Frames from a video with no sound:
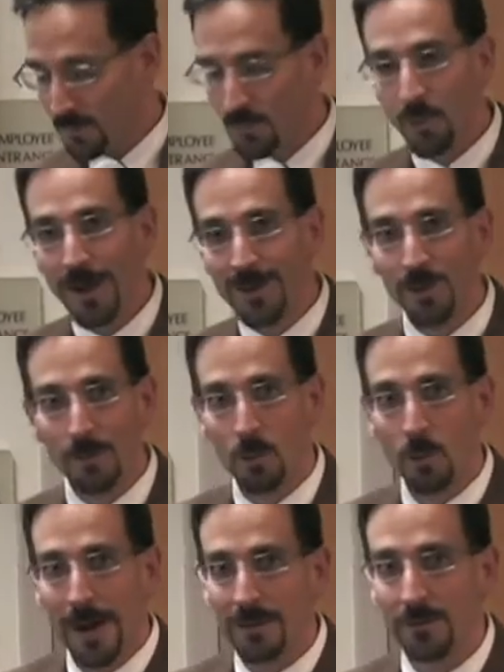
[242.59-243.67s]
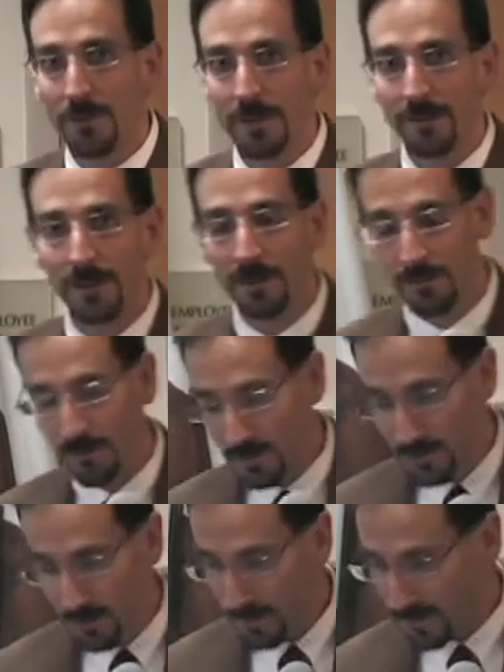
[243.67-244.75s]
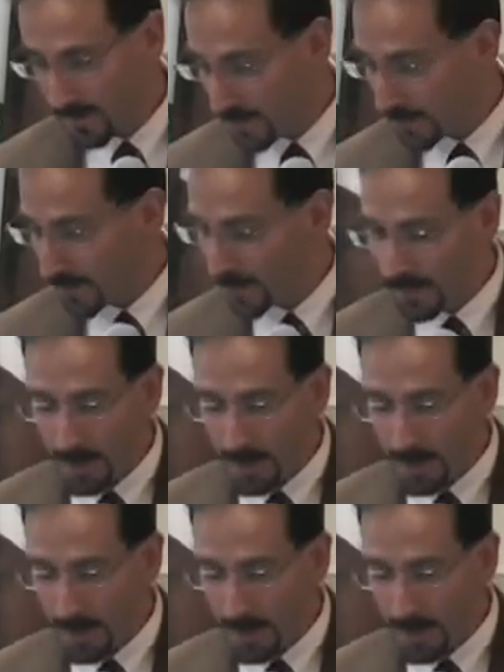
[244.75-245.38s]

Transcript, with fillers: trying to look proactively at the future and what's coming.